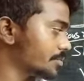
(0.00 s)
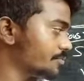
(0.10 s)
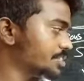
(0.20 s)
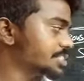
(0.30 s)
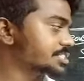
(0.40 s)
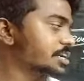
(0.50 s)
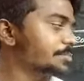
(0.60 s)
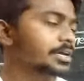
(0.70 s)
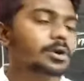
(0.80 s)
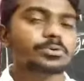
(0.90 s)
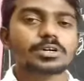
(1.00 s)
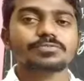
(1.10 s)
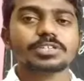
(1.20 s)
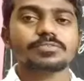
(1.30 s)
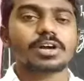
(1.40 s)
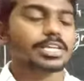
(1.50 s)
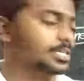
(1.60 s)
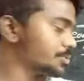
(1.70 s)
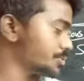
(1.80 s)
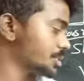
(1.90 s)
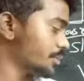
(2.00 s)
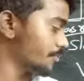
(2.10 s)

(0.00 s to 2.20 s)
which is coming out of the volcanoes,